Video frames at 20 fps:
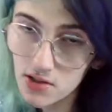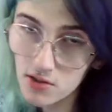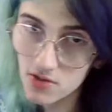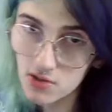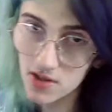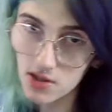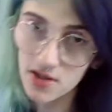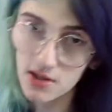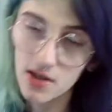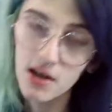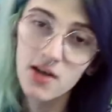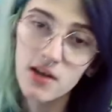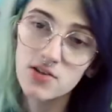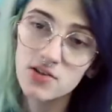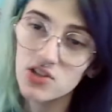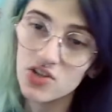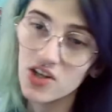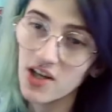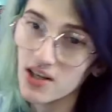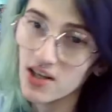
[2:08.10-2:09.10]
stick,
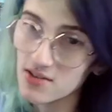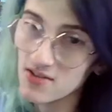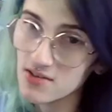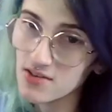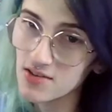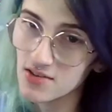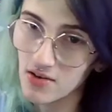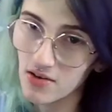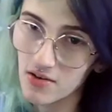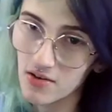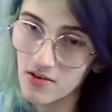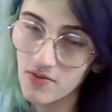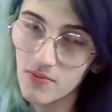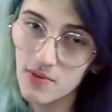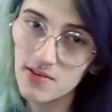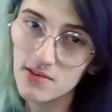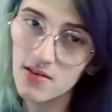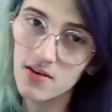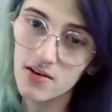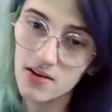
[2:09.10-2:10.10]
chances are you've
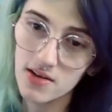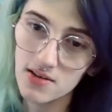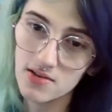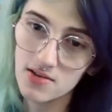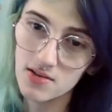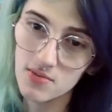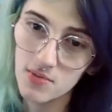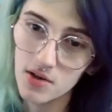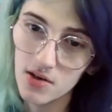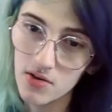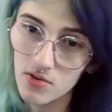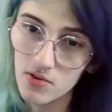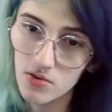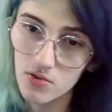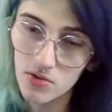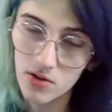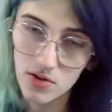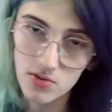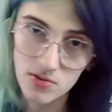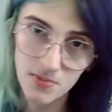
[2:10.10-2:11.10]
been talking to someone who
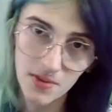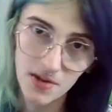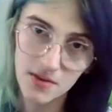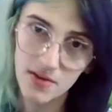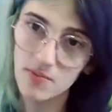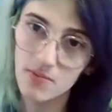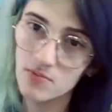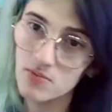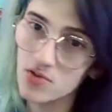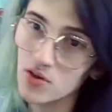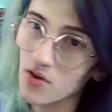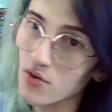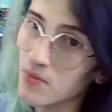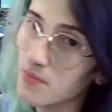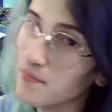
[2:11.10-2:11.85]
knows about them. So